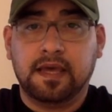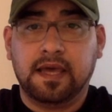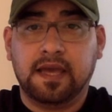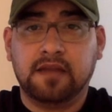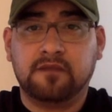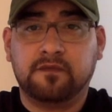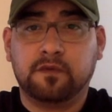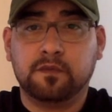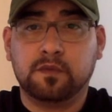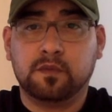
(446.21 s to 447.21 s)
An
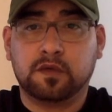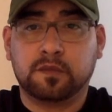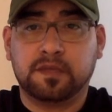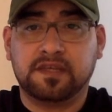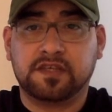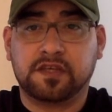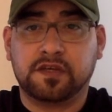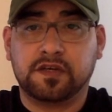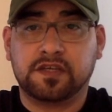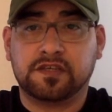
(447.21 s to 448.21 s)
informal workplace
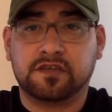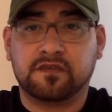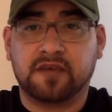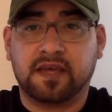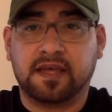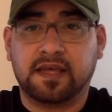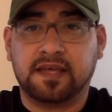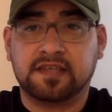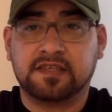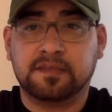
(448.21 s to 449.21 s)
security survey
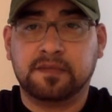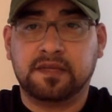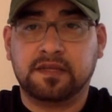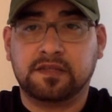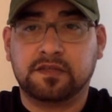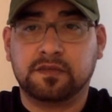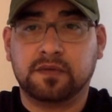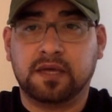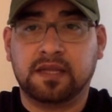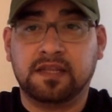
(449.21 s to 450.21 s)
is limited to
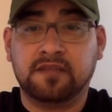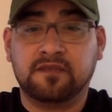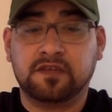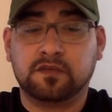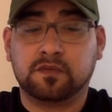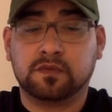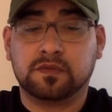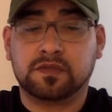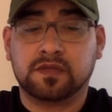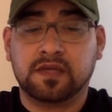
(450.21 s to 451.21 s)
an
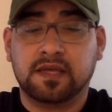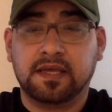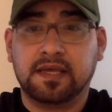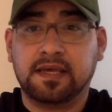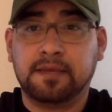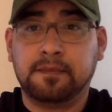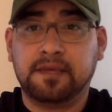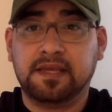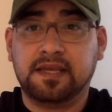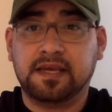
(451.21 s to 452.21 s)
individual's
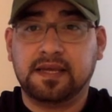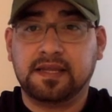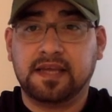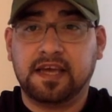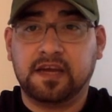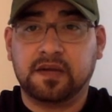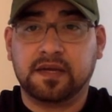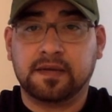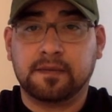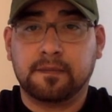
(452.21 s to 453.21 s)
immediate
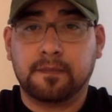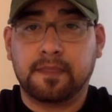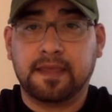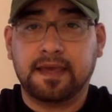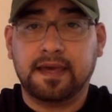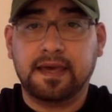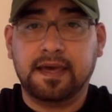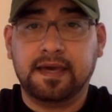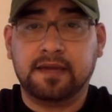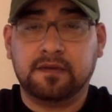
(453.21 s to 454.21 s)
area
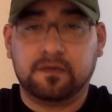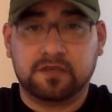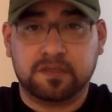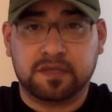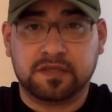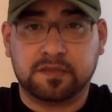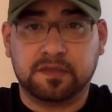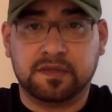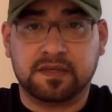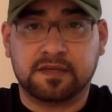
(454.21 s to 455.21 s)
and
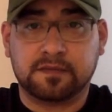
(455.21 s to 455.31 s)
responsibility.